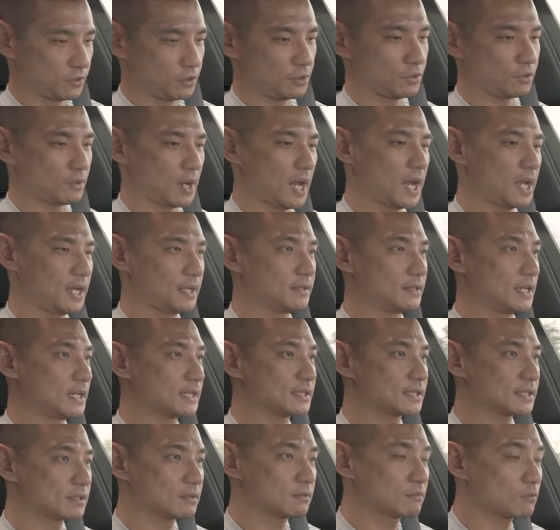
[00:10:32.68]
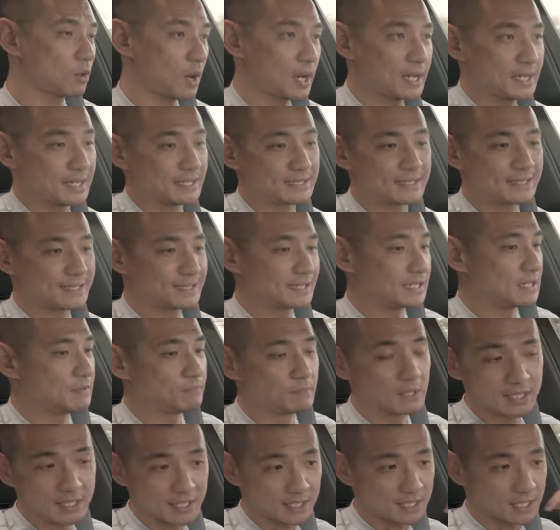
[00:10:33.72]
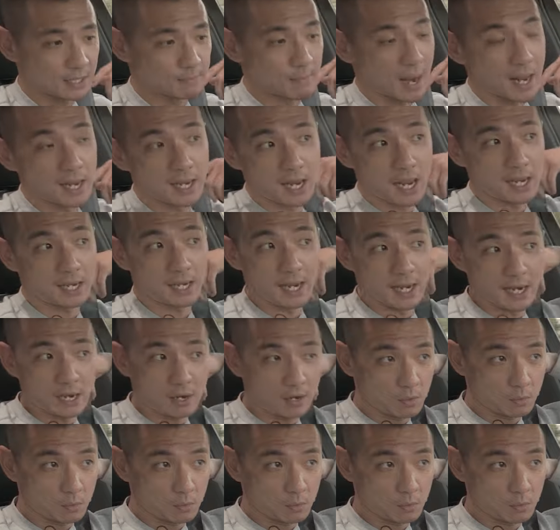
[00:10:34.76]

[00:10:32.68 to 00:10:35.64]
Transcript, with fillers: you. And it's quite a seamless system. I, I, like how it